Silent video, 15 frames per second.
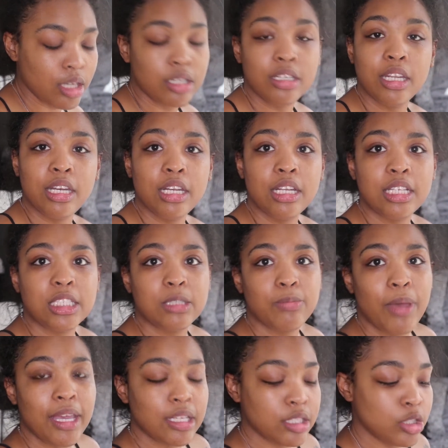
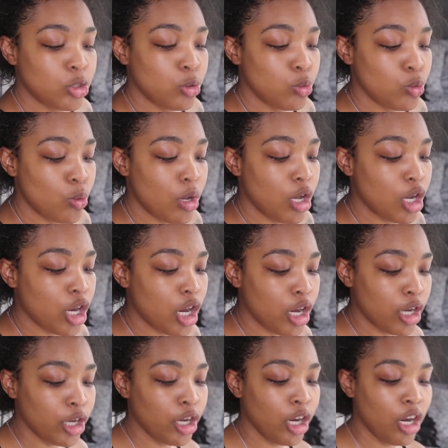to
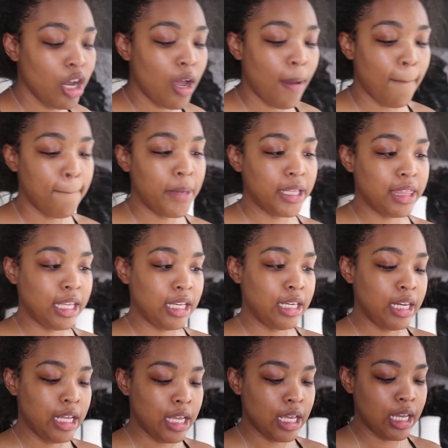occur, but they
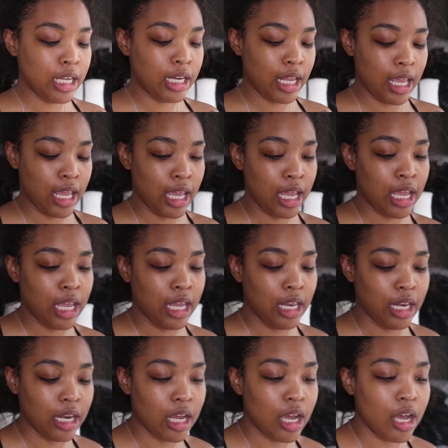did,
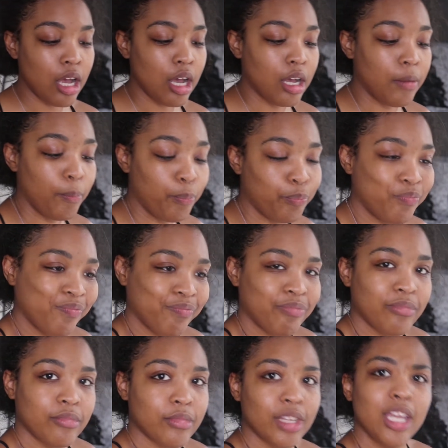and
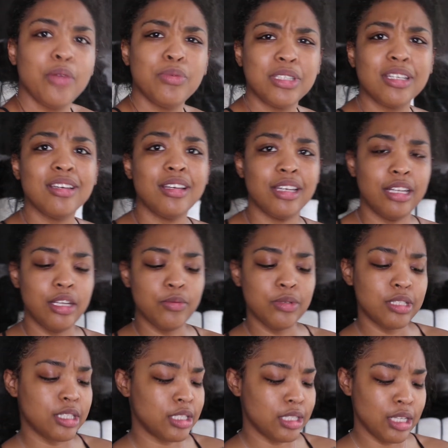it was good. It
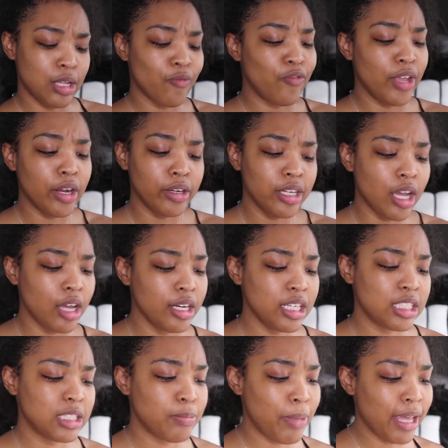was very
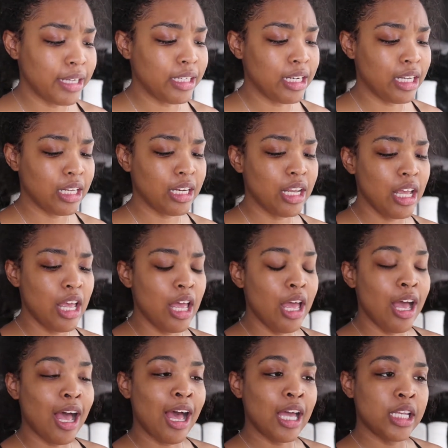unexpected.
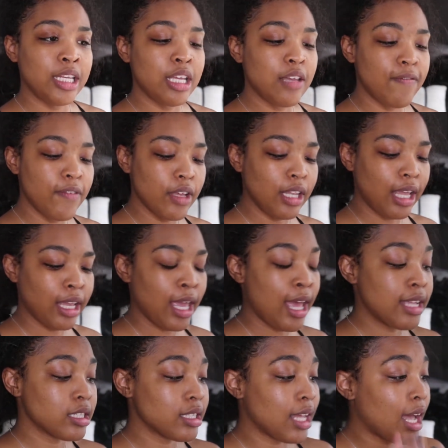I did feel like
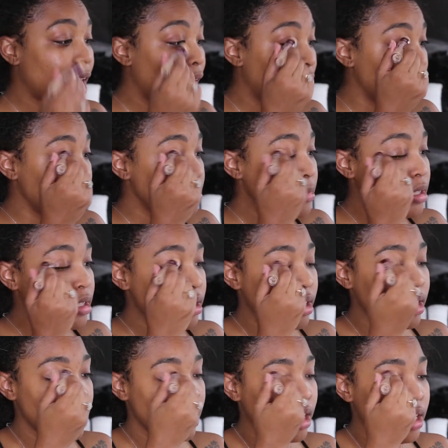at times
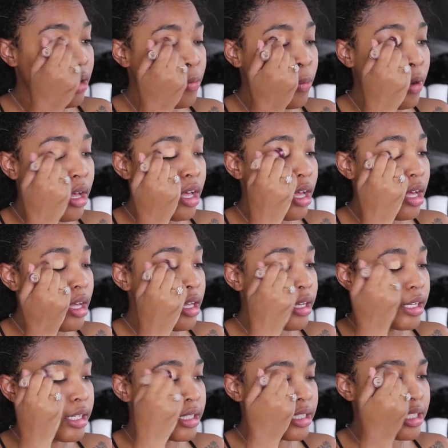it
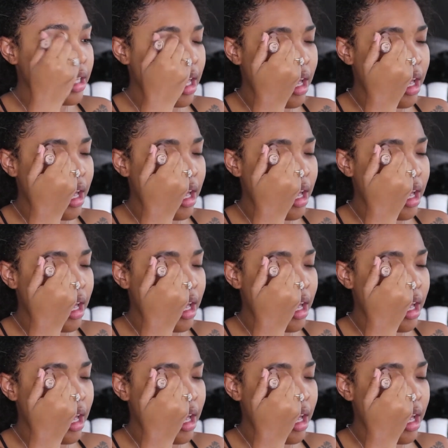was